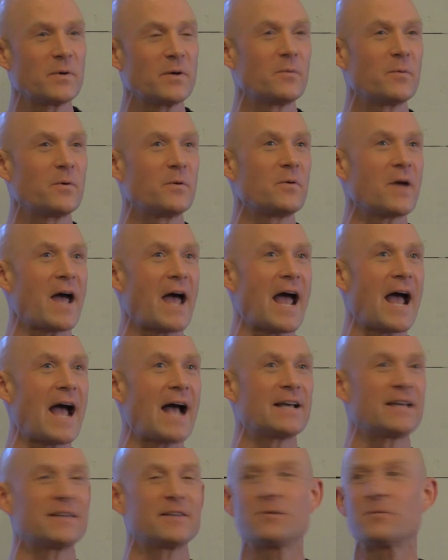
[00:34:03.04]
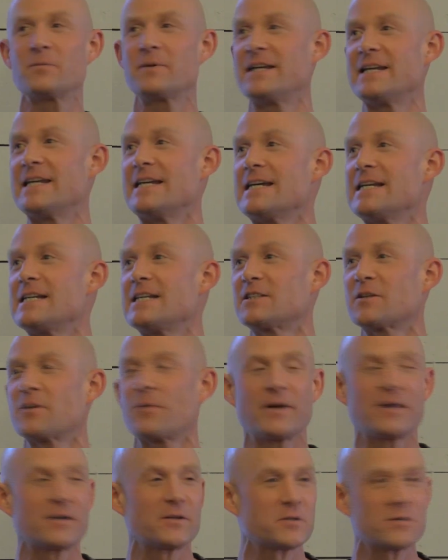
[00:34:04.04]
we need
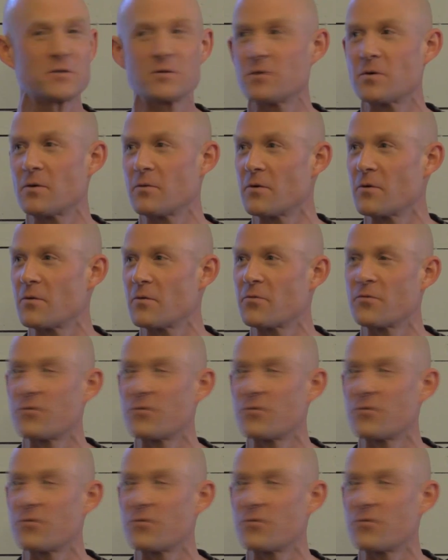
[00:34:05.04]
someone else to do